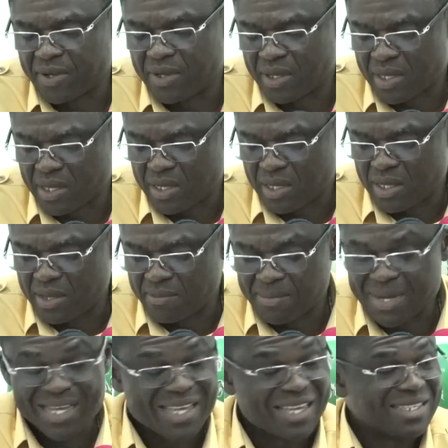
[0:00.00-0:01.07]
a
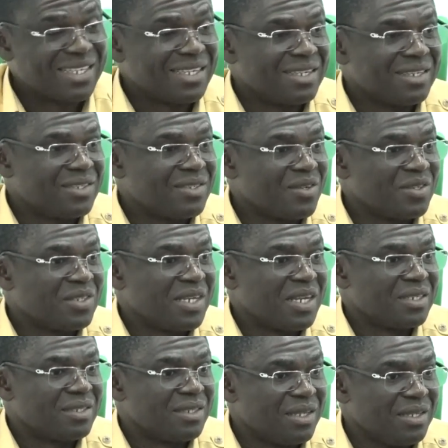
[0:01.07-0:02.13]
market such
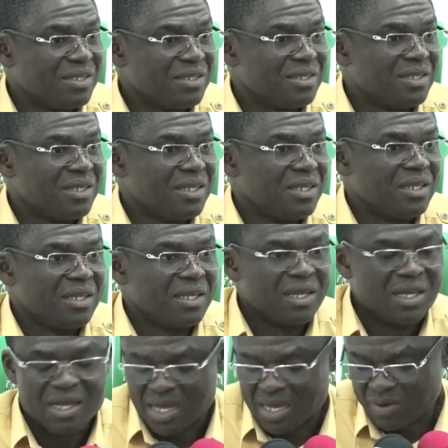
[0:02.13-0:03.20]
as this,
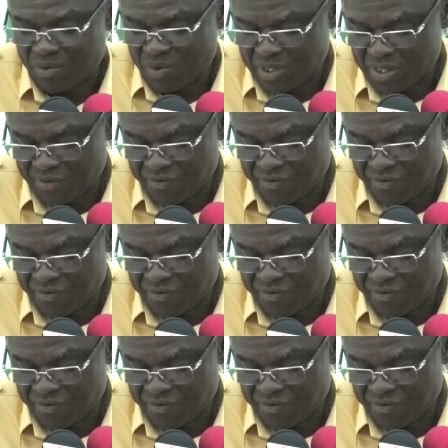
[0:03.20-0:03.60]
and with the